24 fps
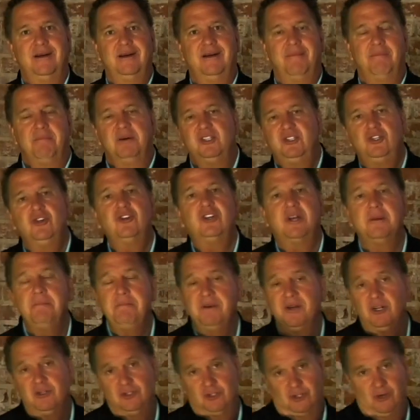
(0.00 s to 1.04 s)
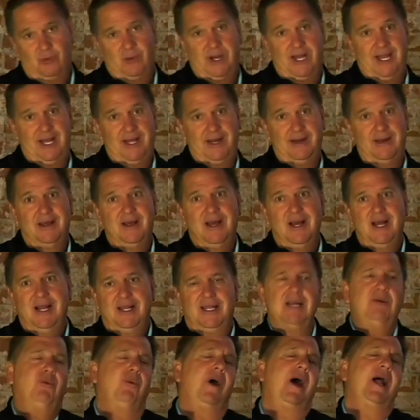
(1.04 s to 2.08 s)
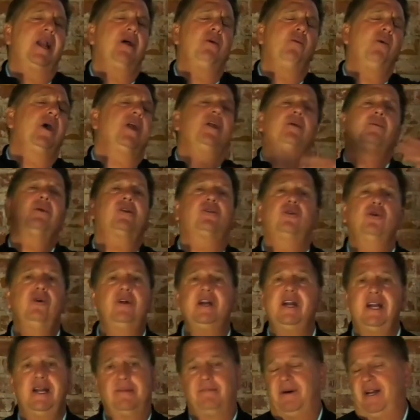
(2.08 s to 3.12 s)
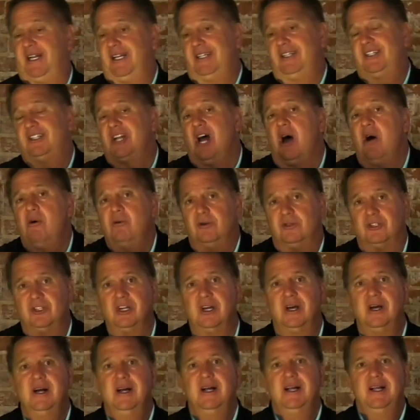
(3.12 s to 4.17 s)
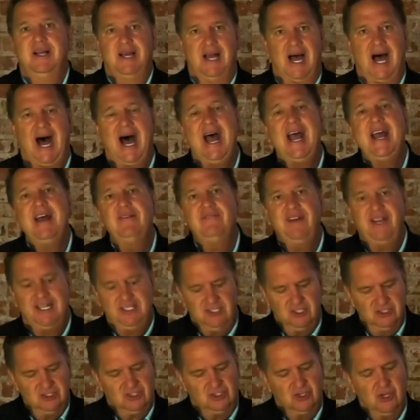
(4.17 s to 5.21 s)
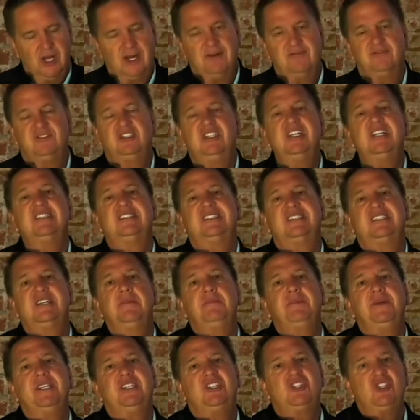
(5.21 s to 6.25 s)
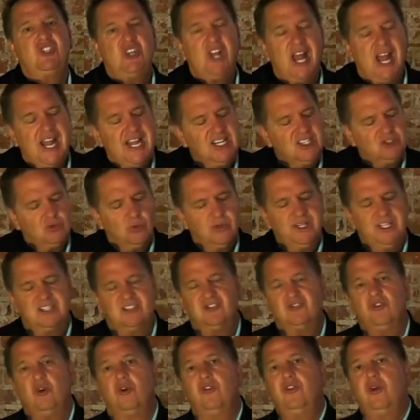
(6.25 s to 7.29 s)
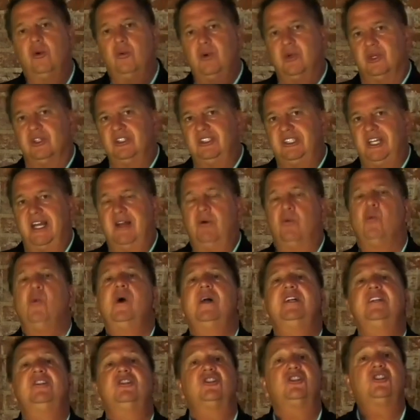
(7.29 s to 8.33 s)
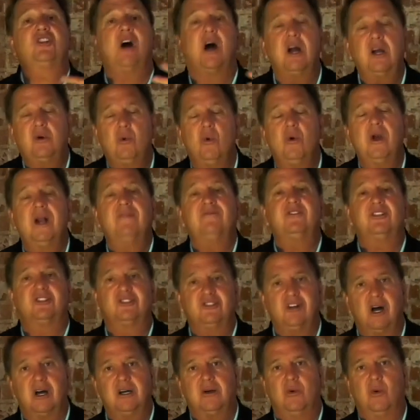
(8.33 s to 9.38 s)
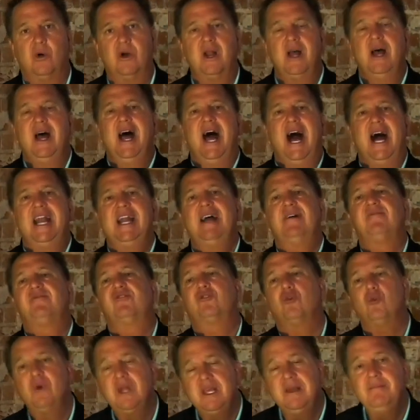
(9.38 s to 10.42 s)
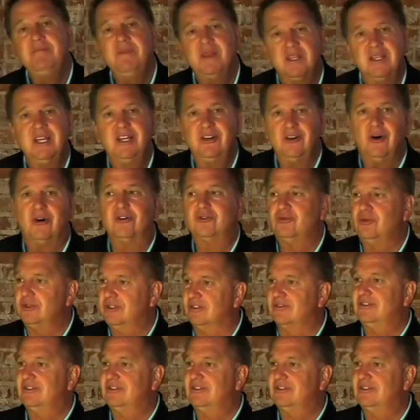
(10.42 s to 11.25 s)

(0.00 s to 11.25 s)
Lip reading: But you can build your way in. Think, well, I don't want to recruit anybody. Don't. I have agents that have just simply changed where they sold their real estate, won stock award after stock award, and have $3 million worth of